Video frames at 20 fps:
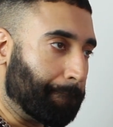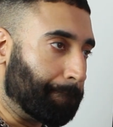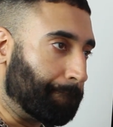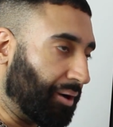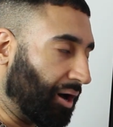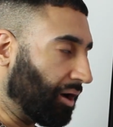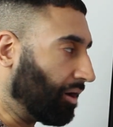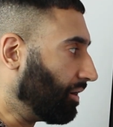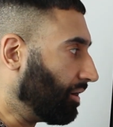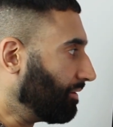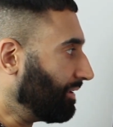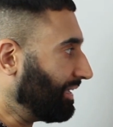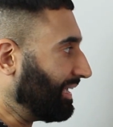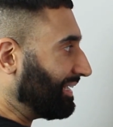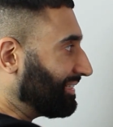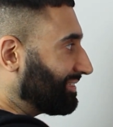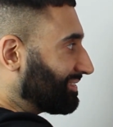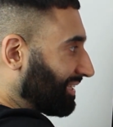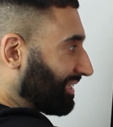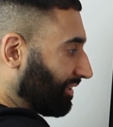But
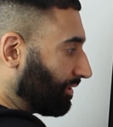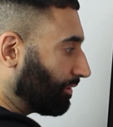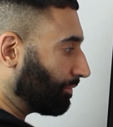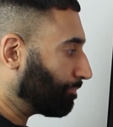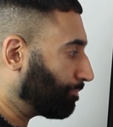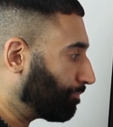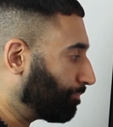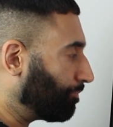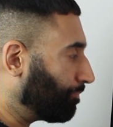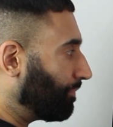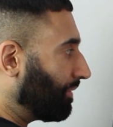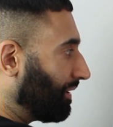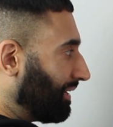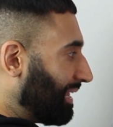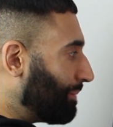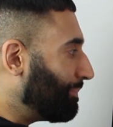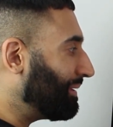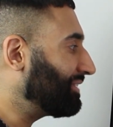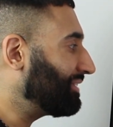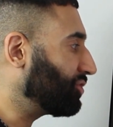it still
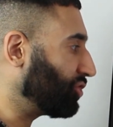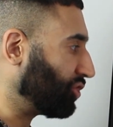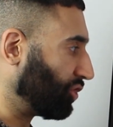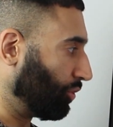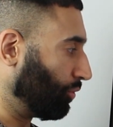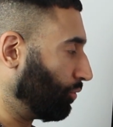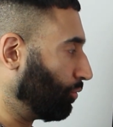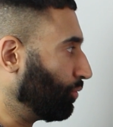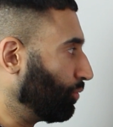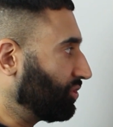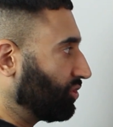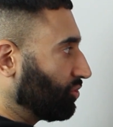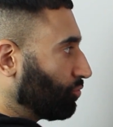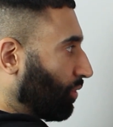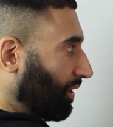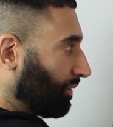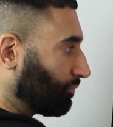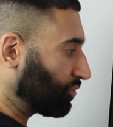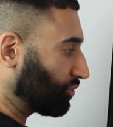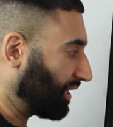limits you, which is
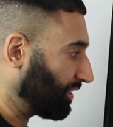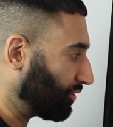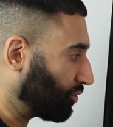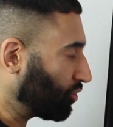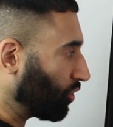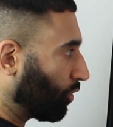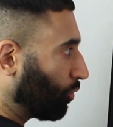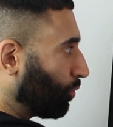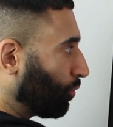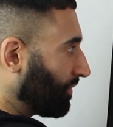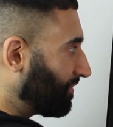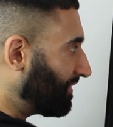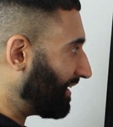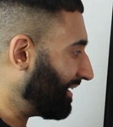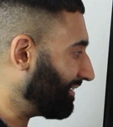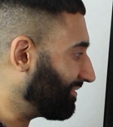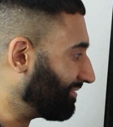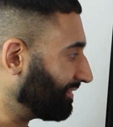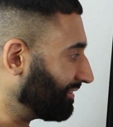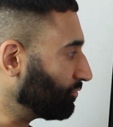what I'm trying to show with
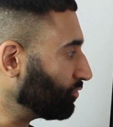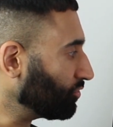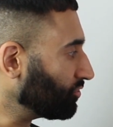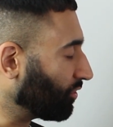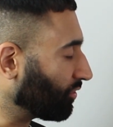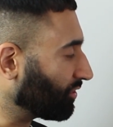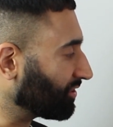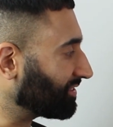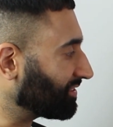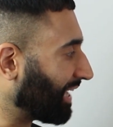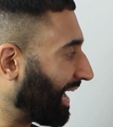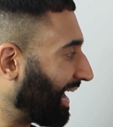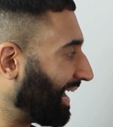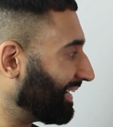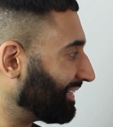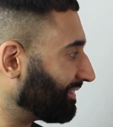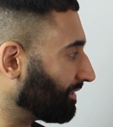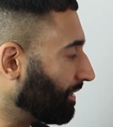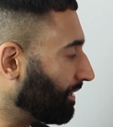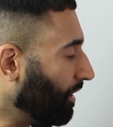this. And just on a
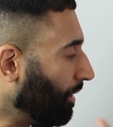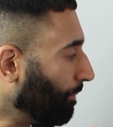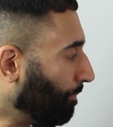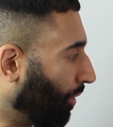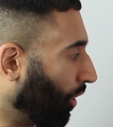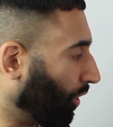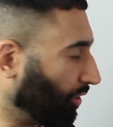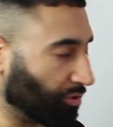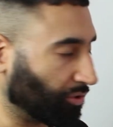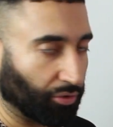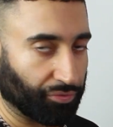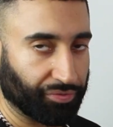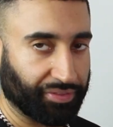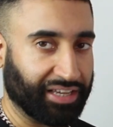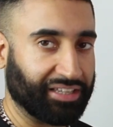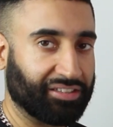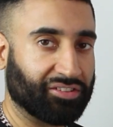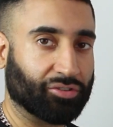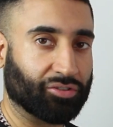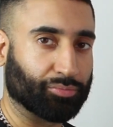side point on
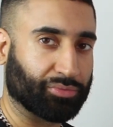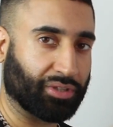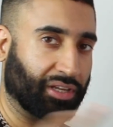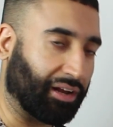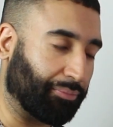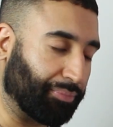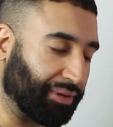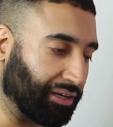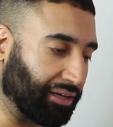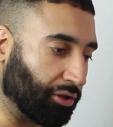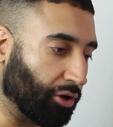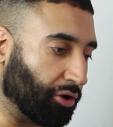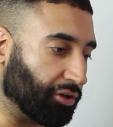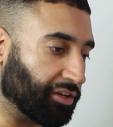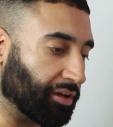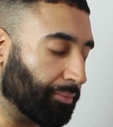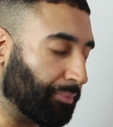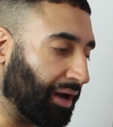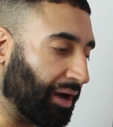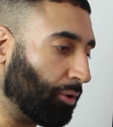this, something I've been
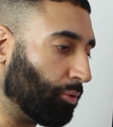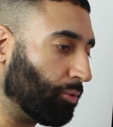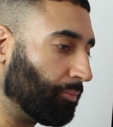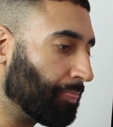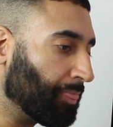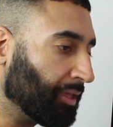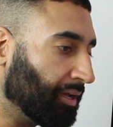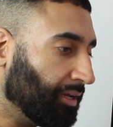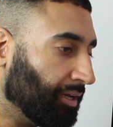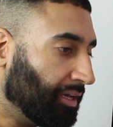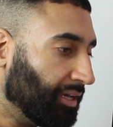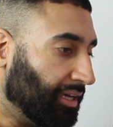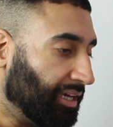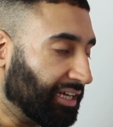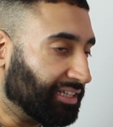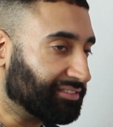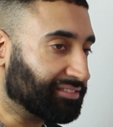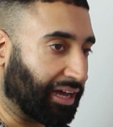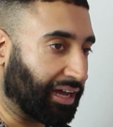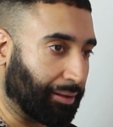learning about,
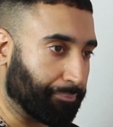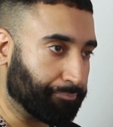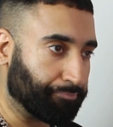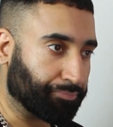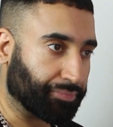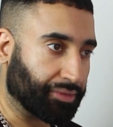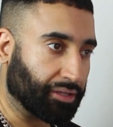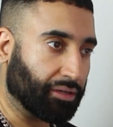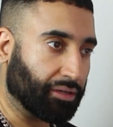is that